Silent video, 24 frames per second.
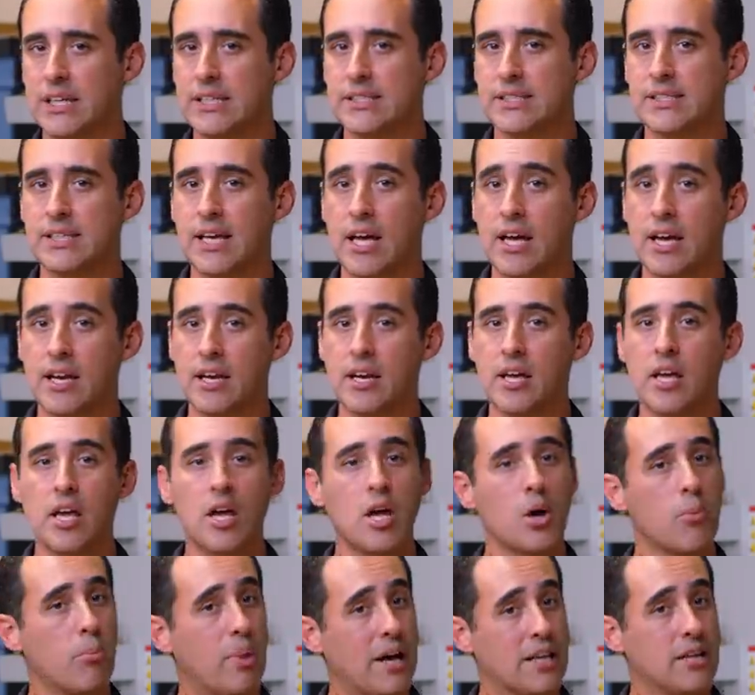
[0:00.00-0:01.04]
is done
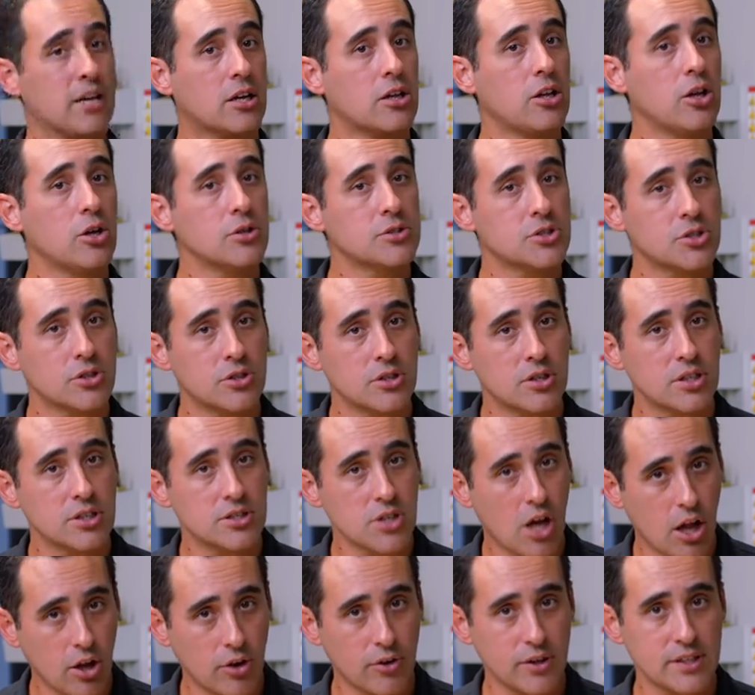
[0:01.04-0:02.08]
by the closer
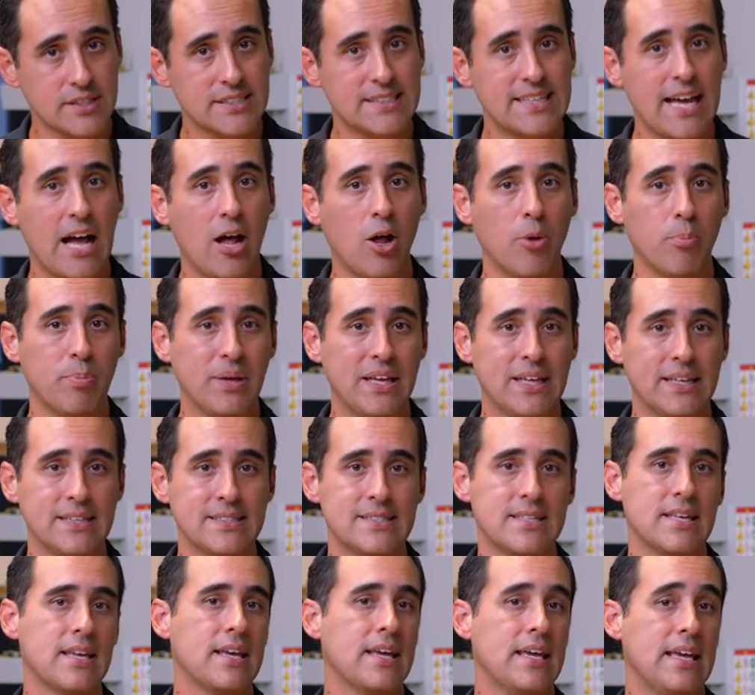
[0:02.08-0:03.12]
tolerance dowel
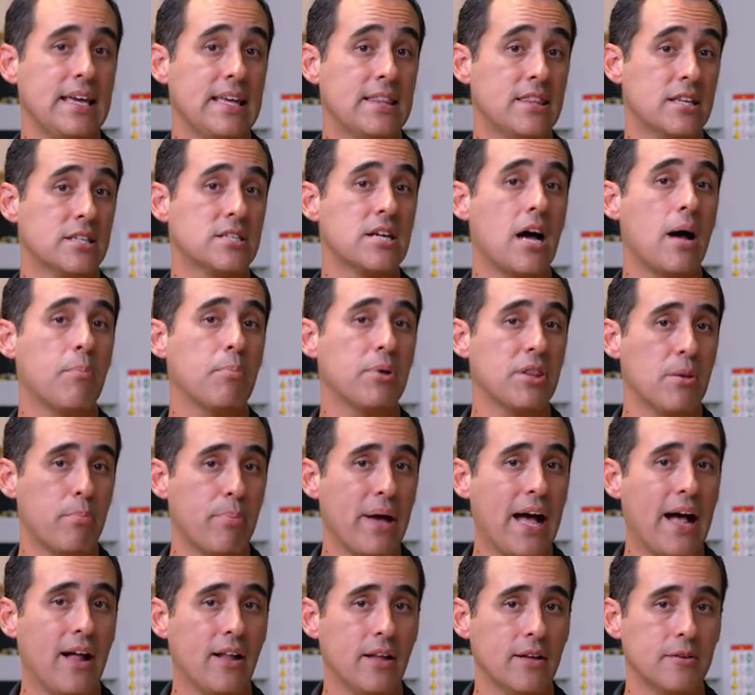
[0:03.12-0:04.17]
pins in the top of the
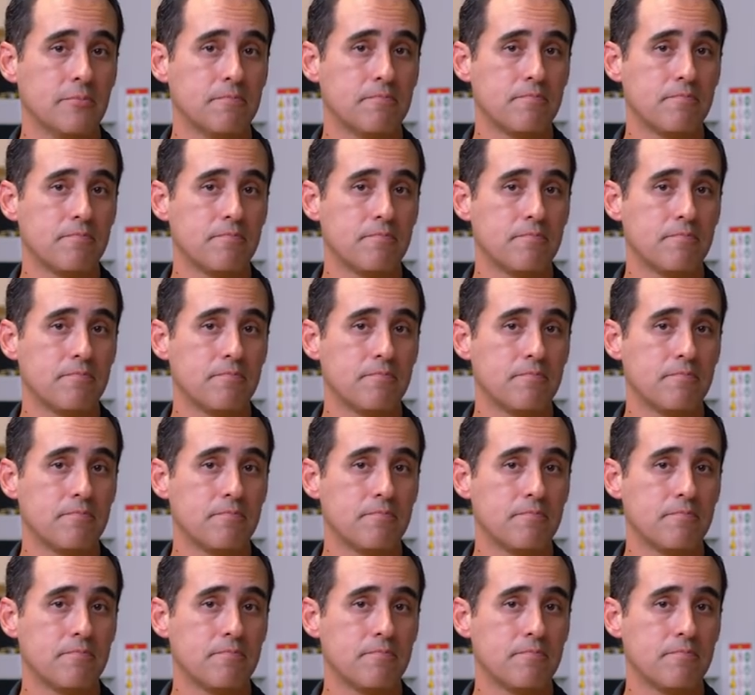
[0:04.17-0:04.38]
pallet.